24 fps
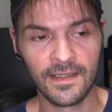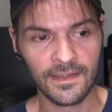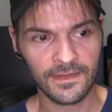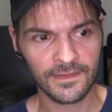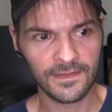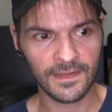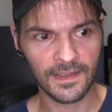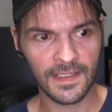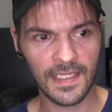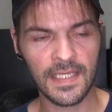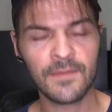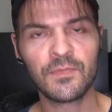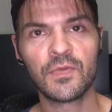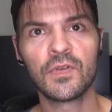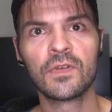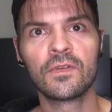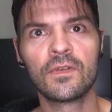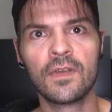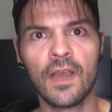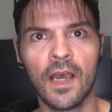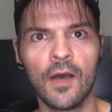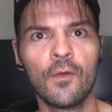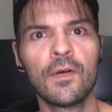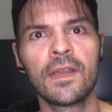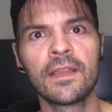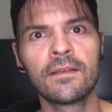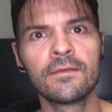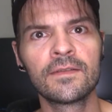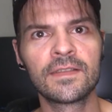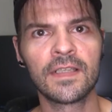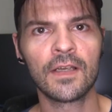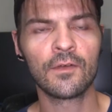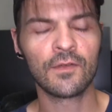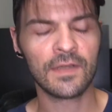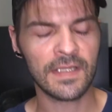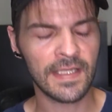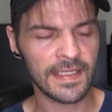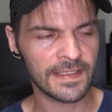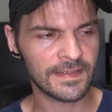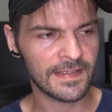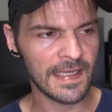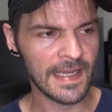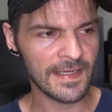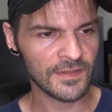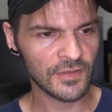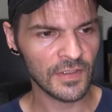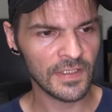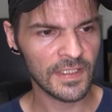to keep you going. So it's
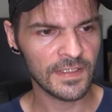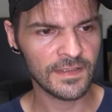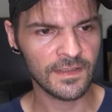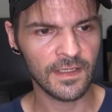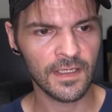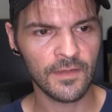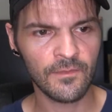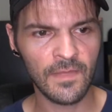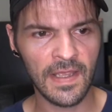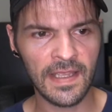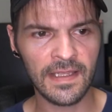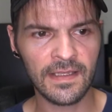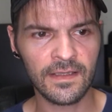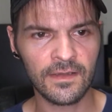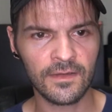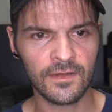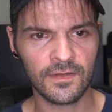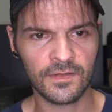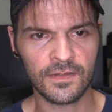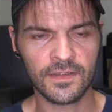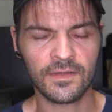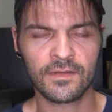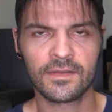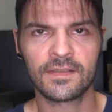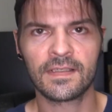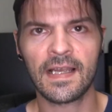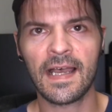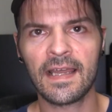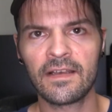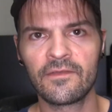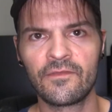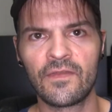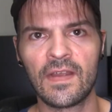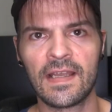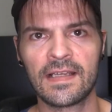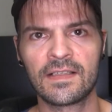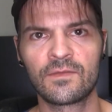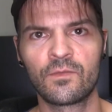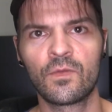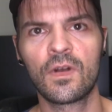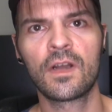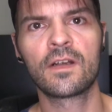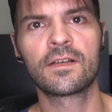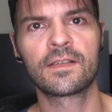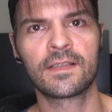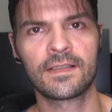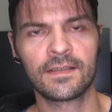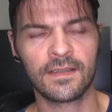actually just going to make your side effects
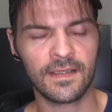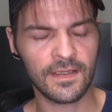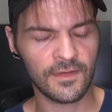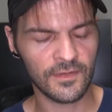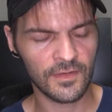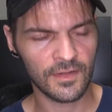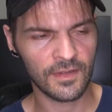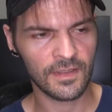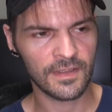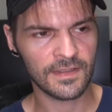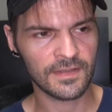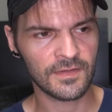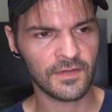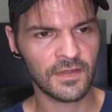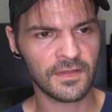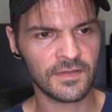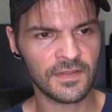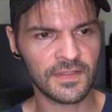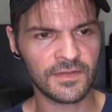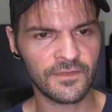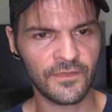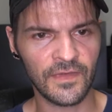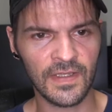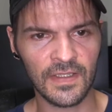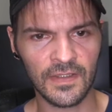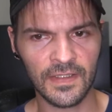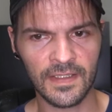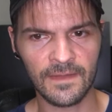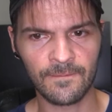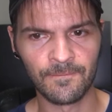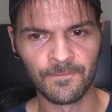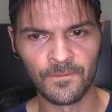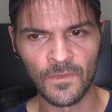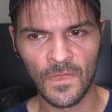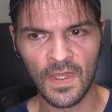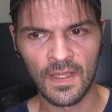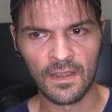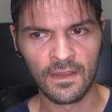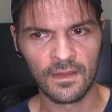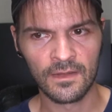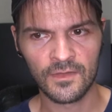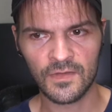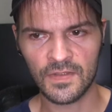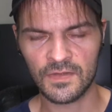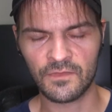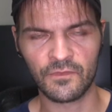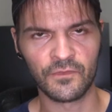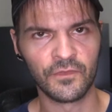worse. You're going to start just feeling
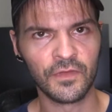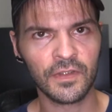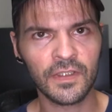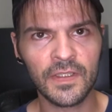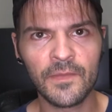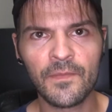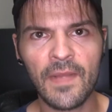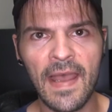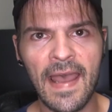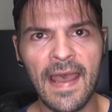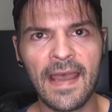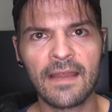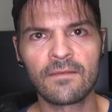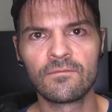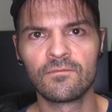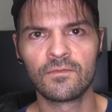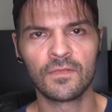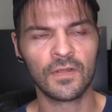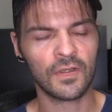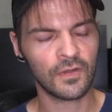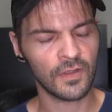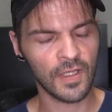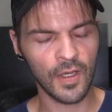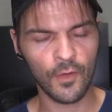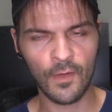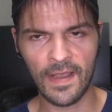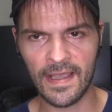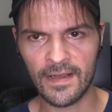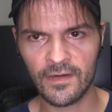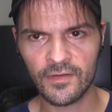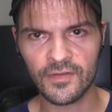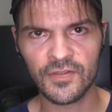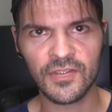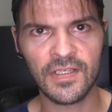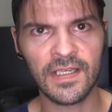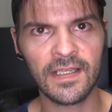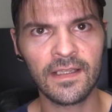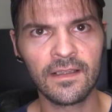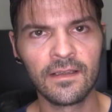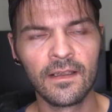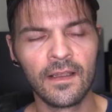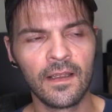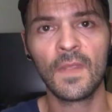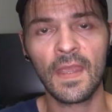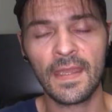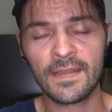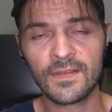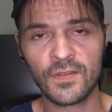just really bad, low energy,
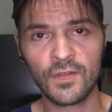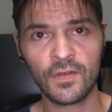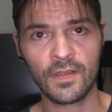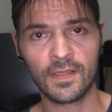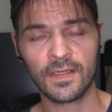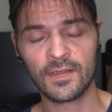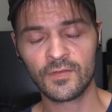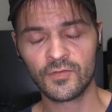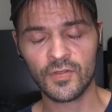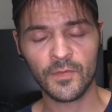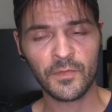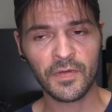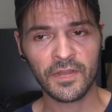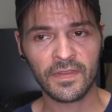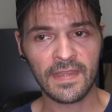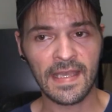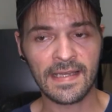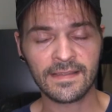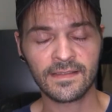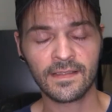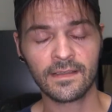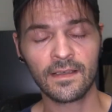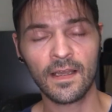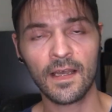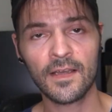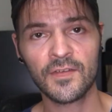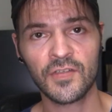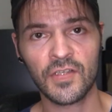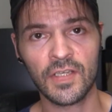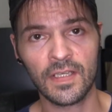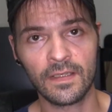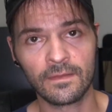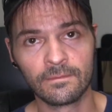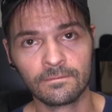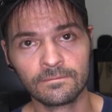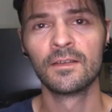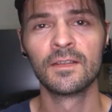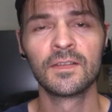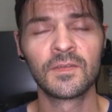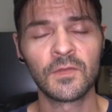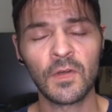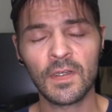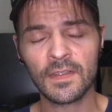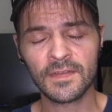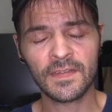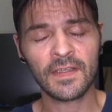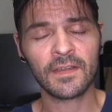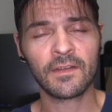and you can attribute that to nausea. So
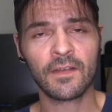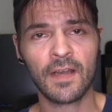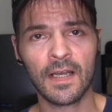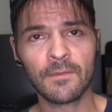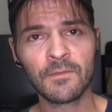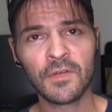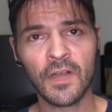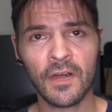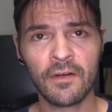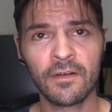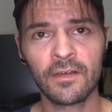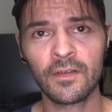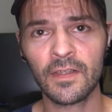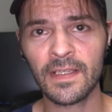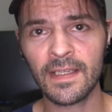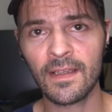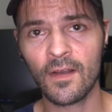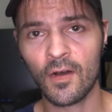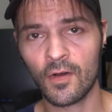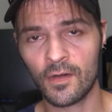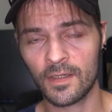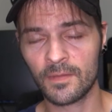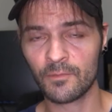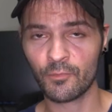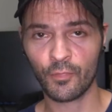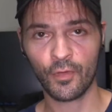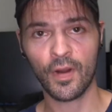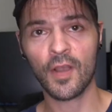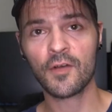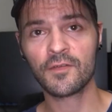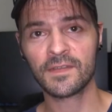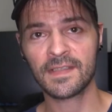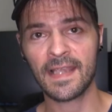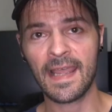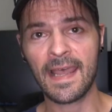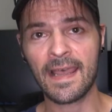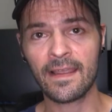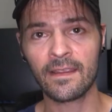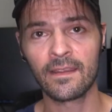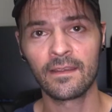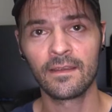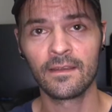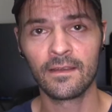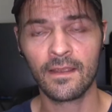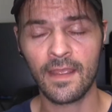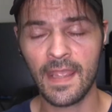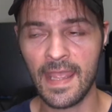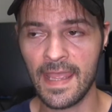I'll tell you, I'm currently on Prozac,
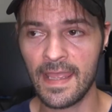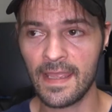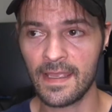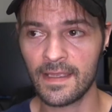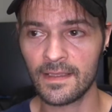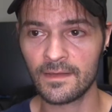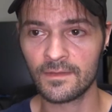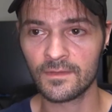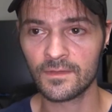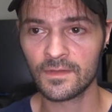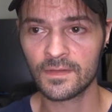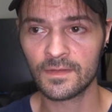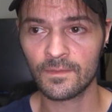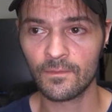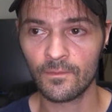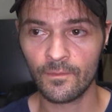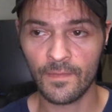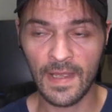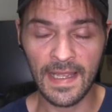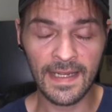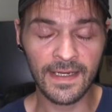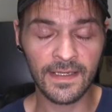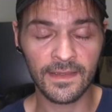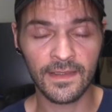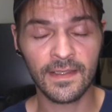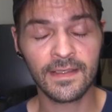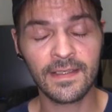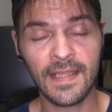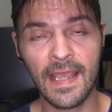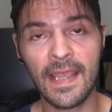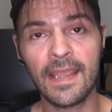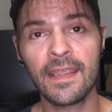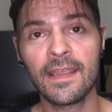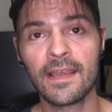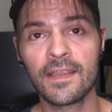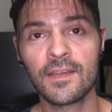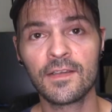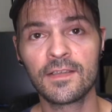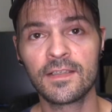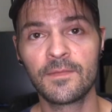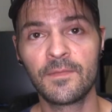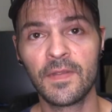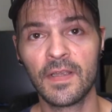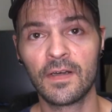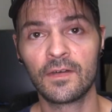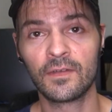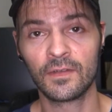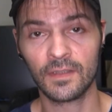and back in the day, I used to
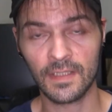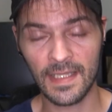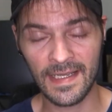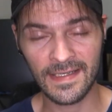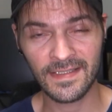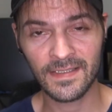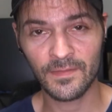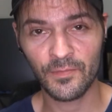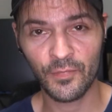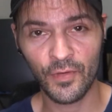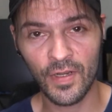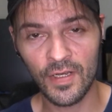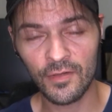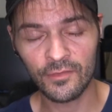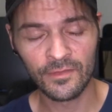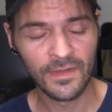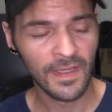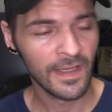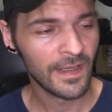be on Lexapro,